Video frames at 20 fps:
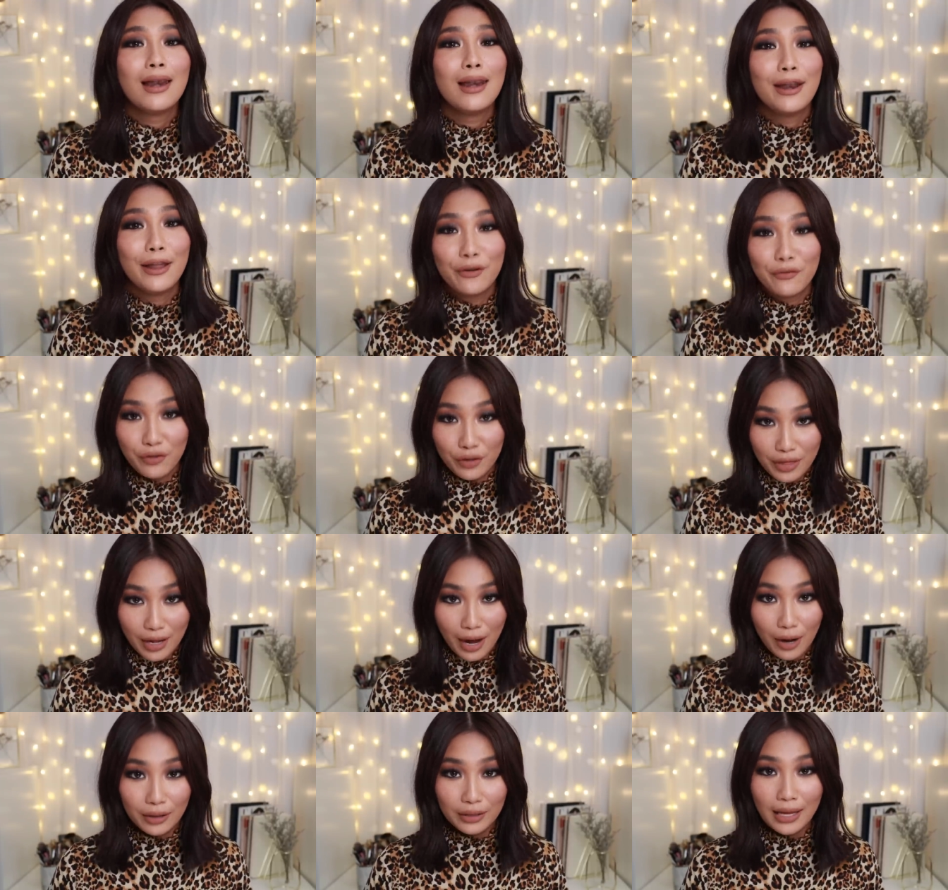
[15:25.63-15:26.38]
live
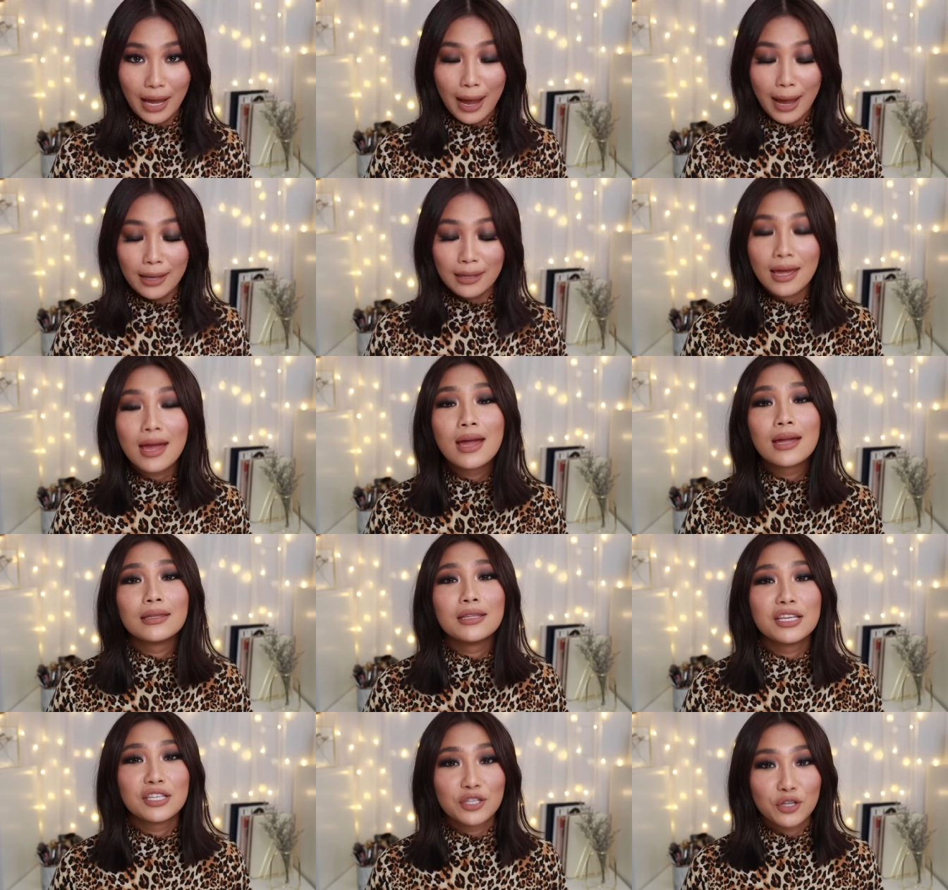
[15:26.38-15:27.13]
without, and
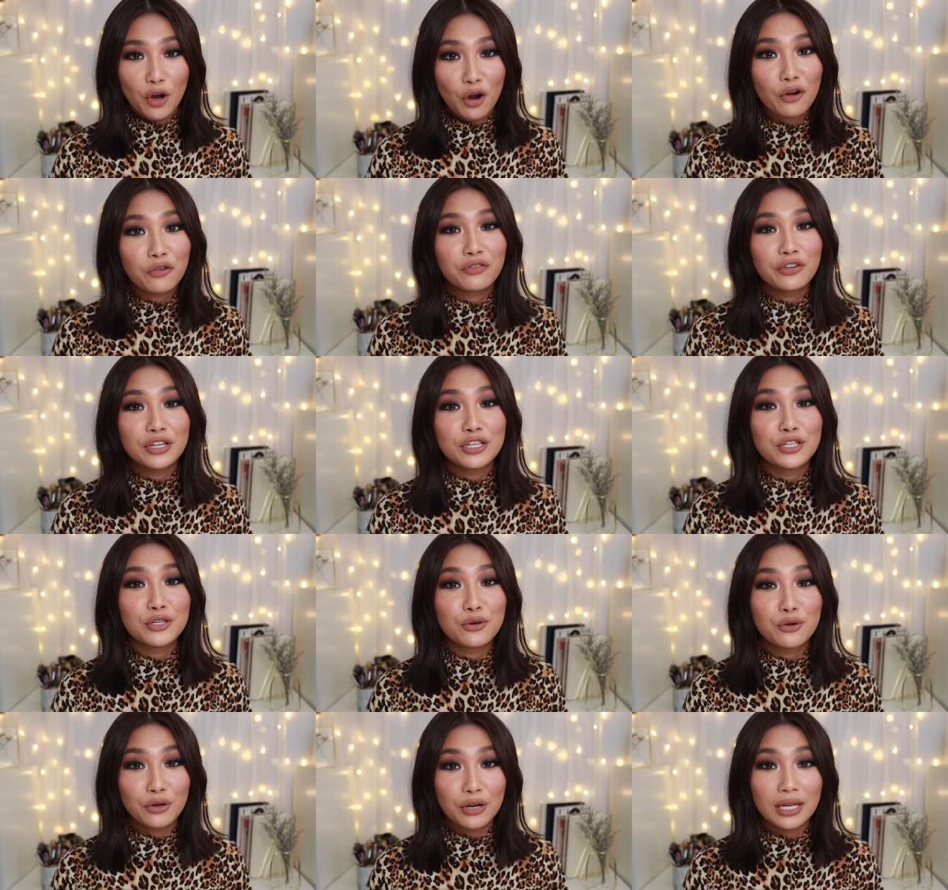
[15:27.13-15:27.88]

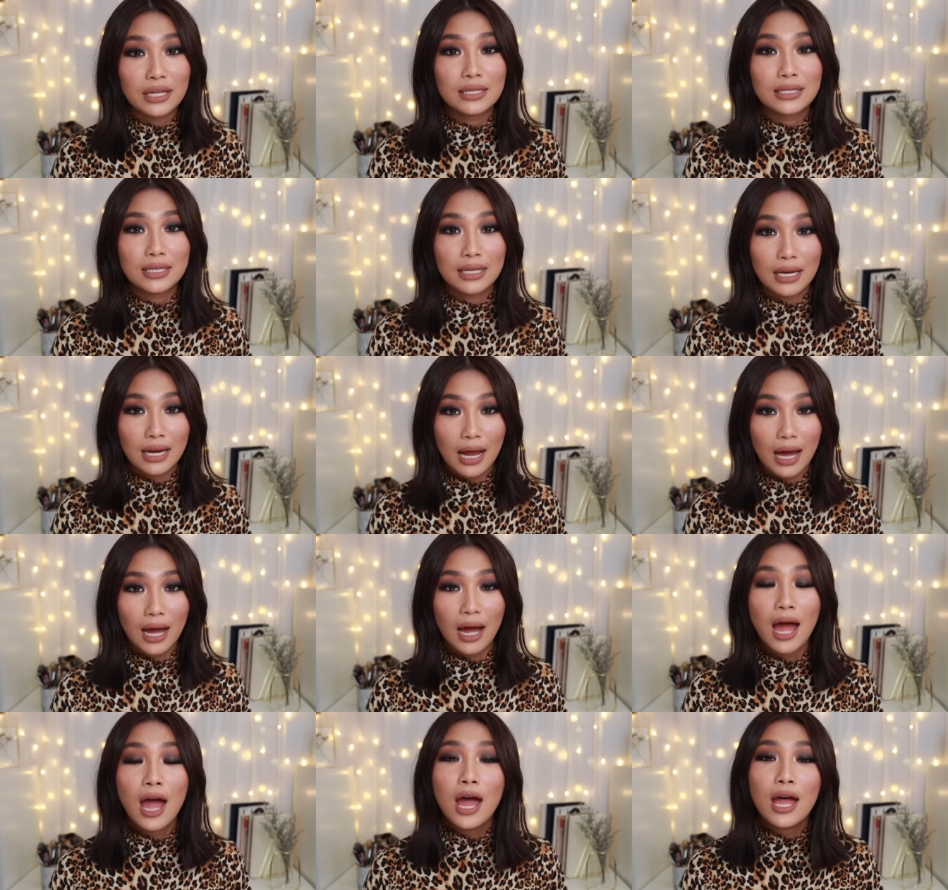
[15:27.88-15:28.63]
discoveries ko rin
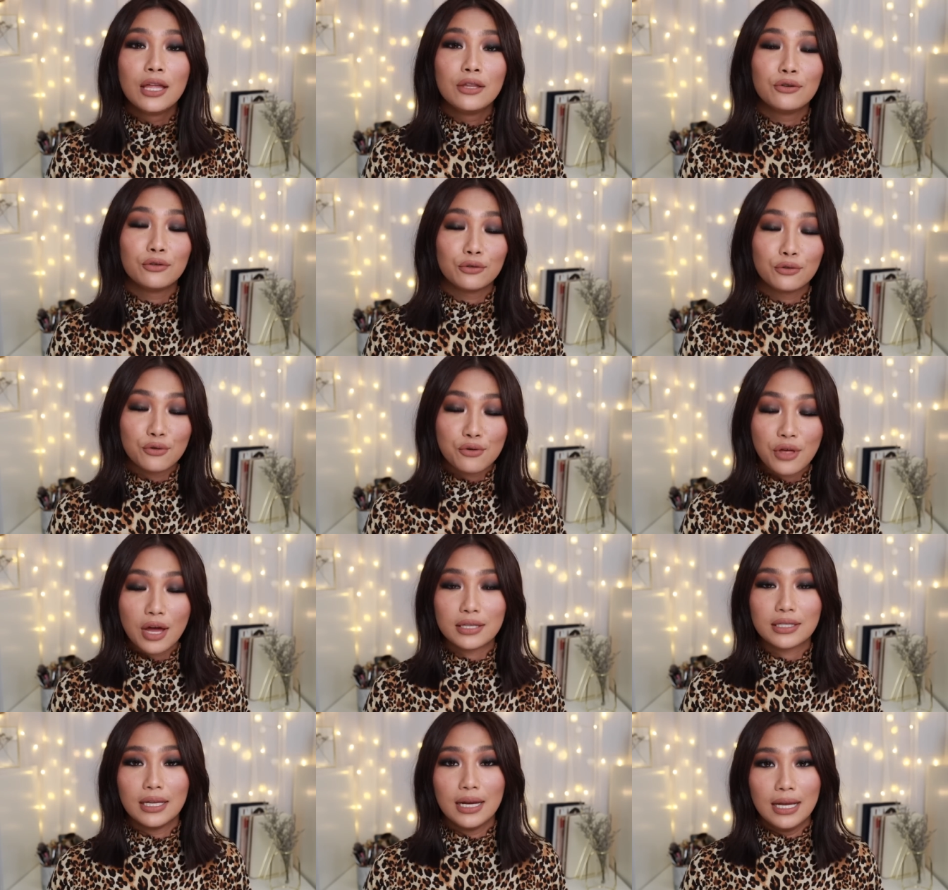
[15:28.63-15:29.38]
sila noong
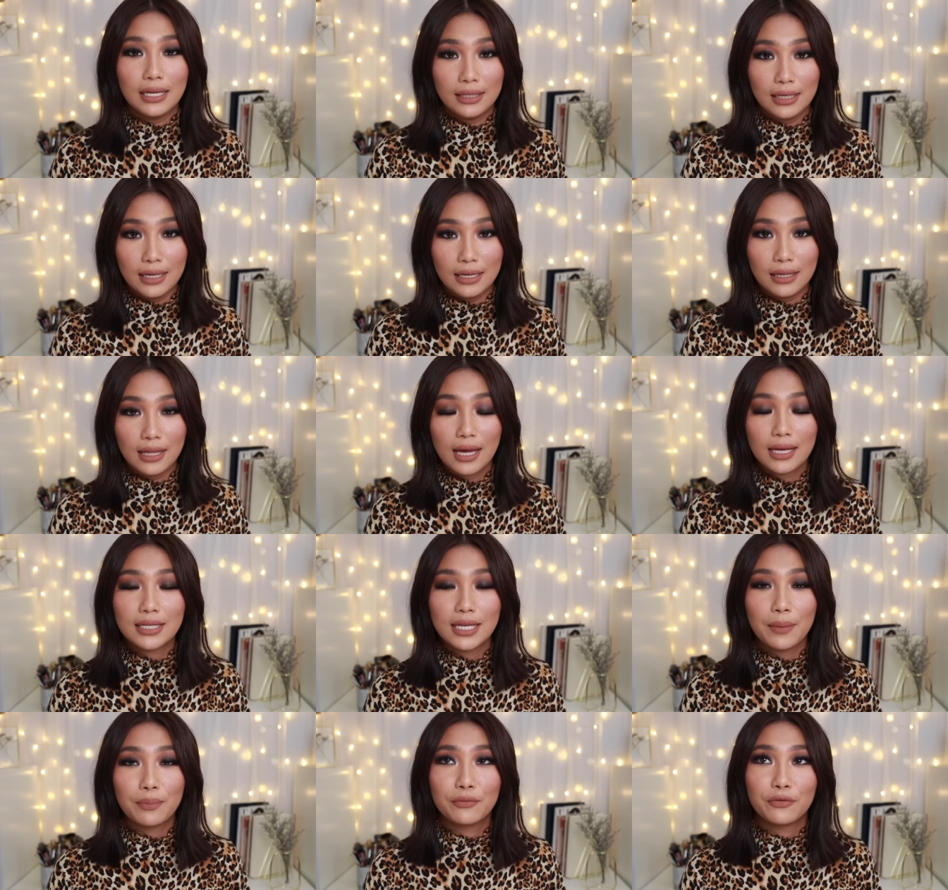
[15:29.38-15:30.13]
2018,
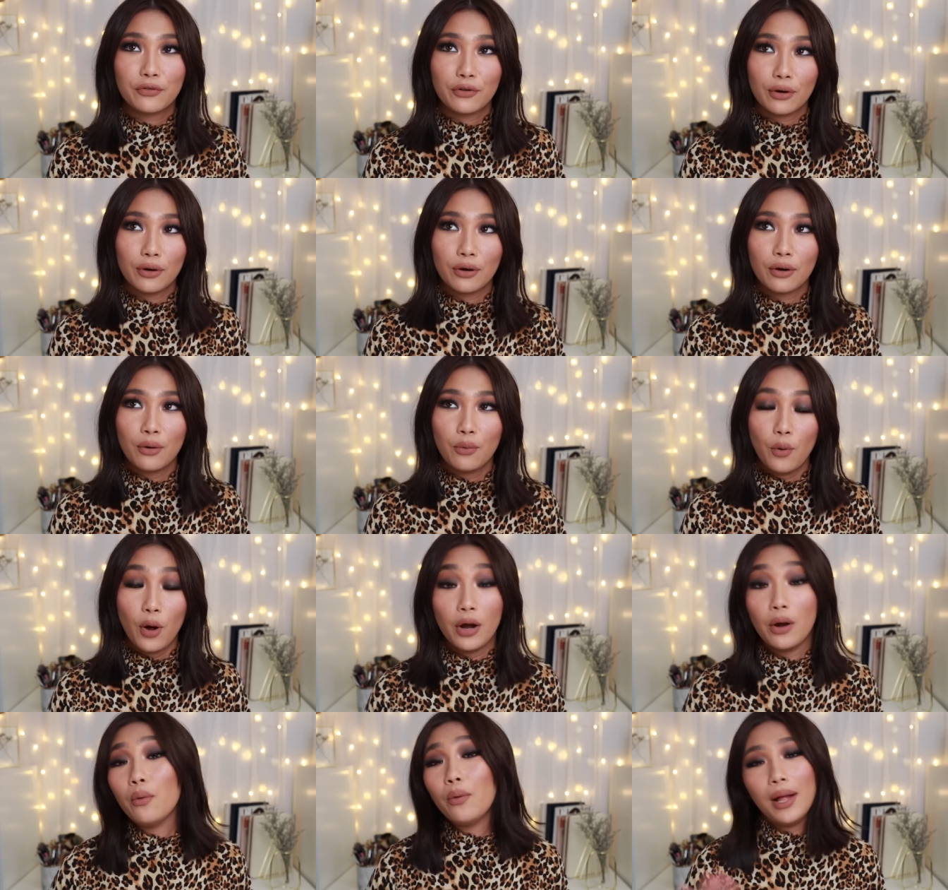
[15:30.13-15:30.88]
except for
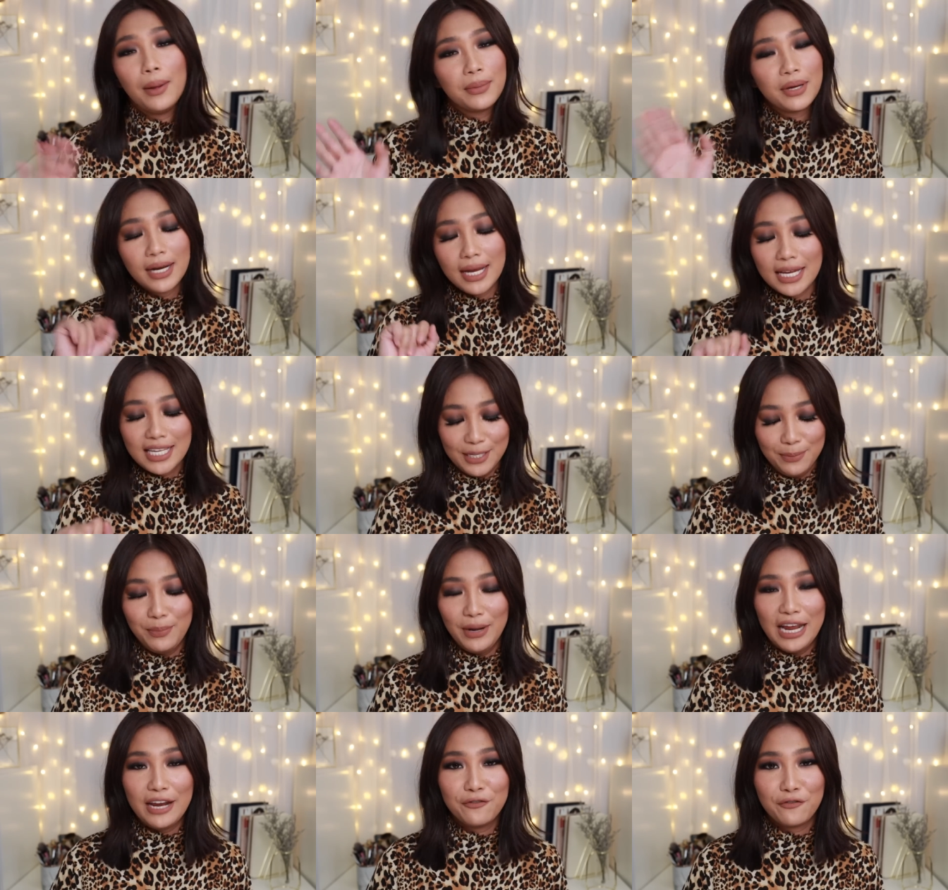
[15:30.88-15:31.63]
one. Well, I'm gonna
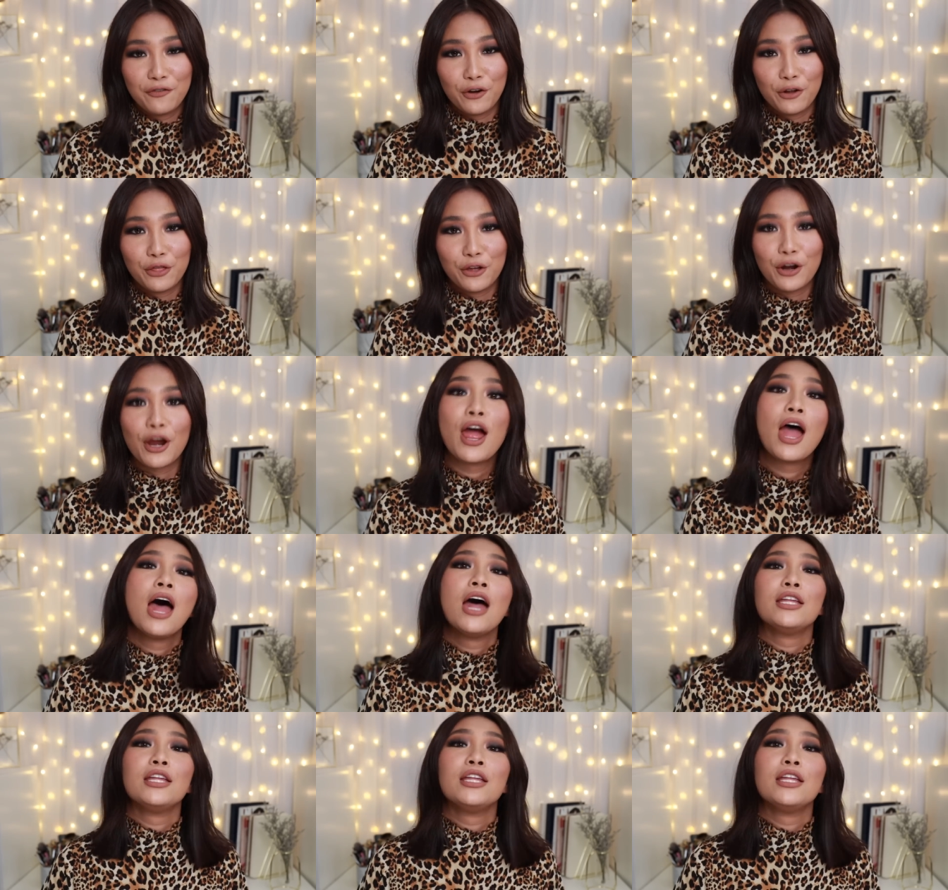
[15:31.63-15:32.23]
explain further.